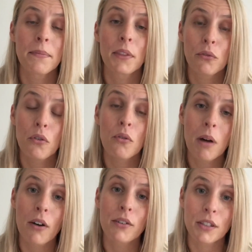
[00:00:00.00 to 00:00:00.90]
4
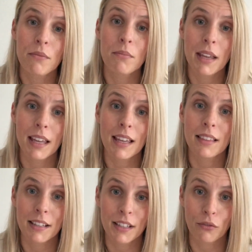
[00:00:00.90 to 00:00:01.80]
marks can be
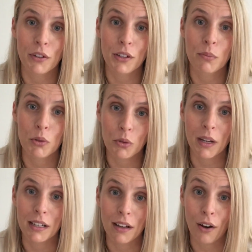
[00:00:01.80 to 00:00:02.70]
the difference
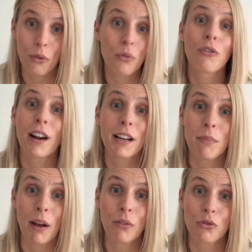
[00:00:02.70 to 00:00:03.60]
between a whole grade
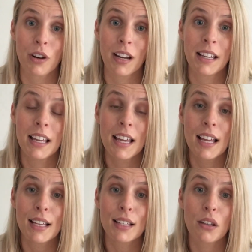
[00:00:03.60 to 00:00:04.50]
boundary.
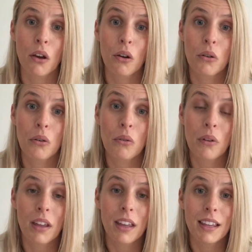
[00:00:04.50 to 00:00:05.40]
So,
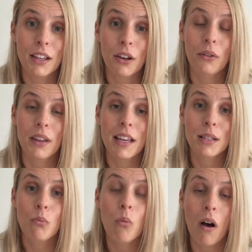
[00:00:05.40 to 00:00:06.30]
you know,
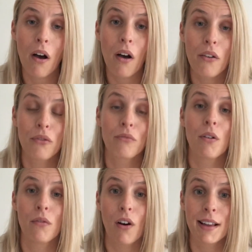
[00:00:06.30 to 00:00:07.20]
it's worth
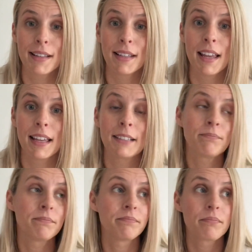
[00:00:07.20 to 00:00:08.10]
revising
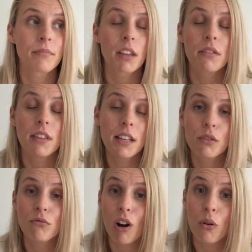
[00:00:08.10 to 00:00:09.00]
theatre
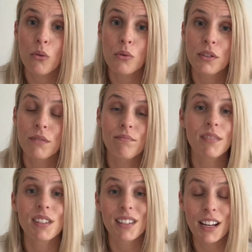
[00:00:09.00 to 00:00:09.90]
roles,
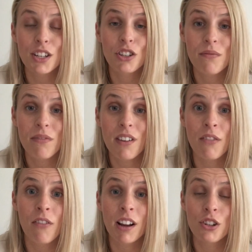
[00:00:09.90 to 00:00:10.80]
stage
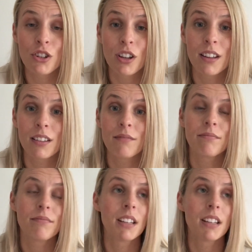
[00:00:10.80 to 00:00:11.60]
configuration,